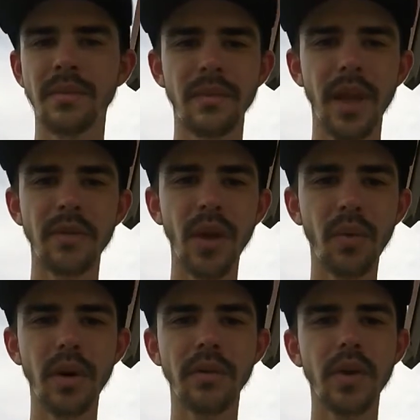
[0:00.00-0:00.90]
if they
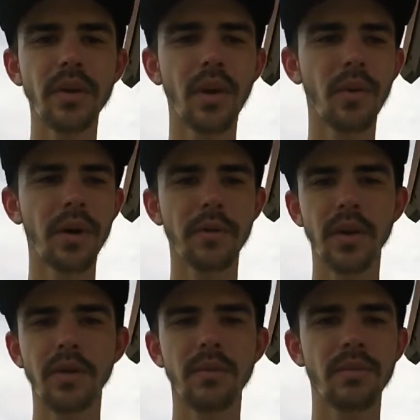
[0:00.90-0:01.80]
work for you, they work for
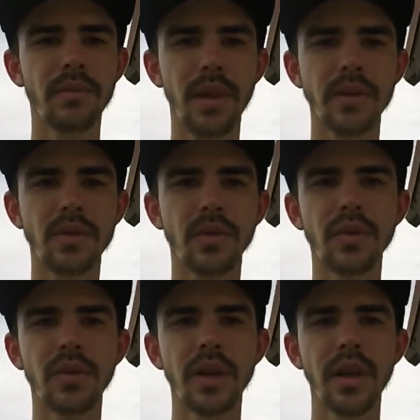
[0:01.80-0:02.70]
you. That's
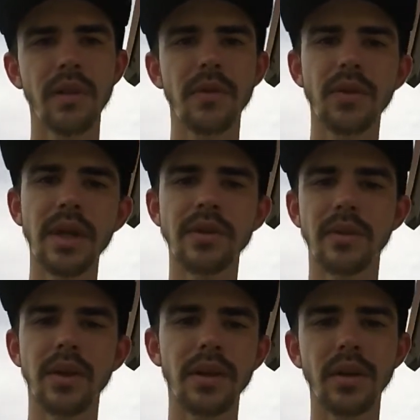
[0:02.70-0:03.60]
cool. If you need
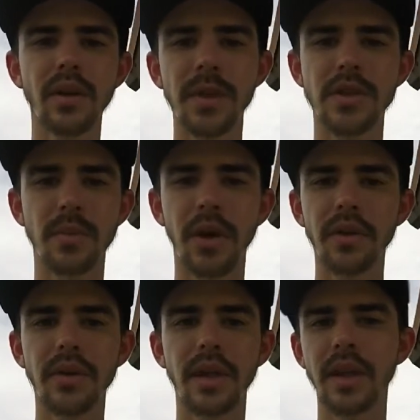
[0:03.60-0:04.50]
something a little bit
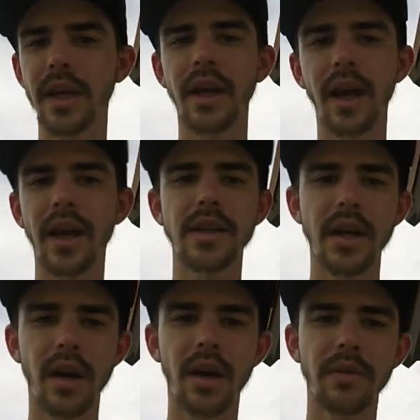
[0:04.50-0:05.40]
smaller than like a
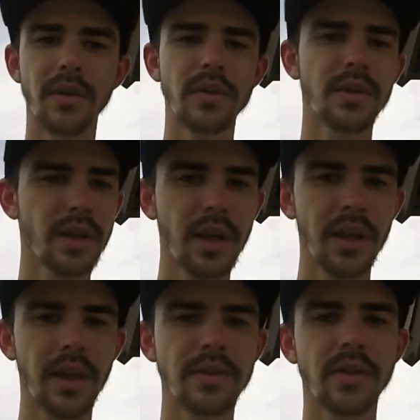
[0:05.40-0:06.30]
Kitech offers,
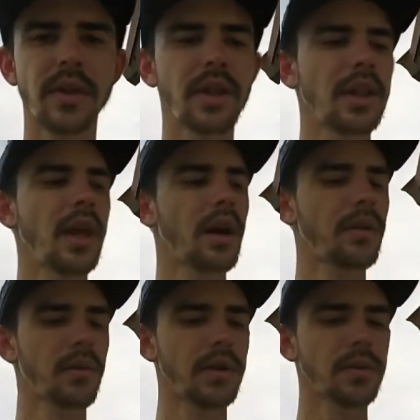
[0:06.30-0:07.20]
that's something that they
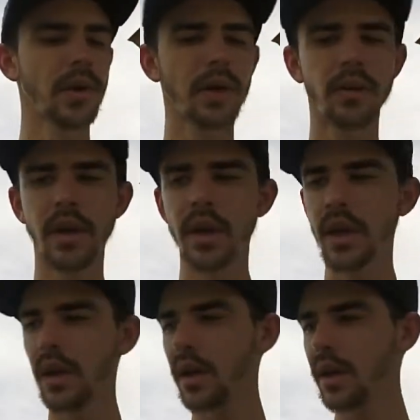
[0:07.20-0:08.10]
offer as well.
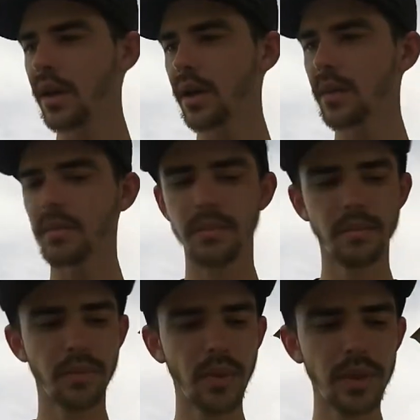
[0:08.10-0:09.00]

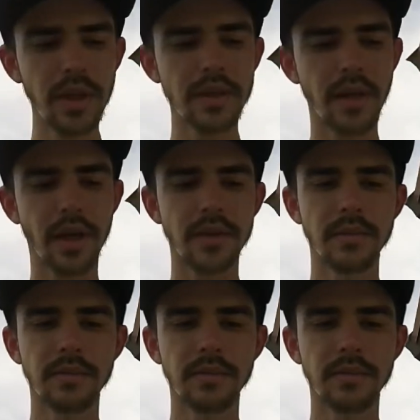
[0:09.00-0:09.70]
But with these guys,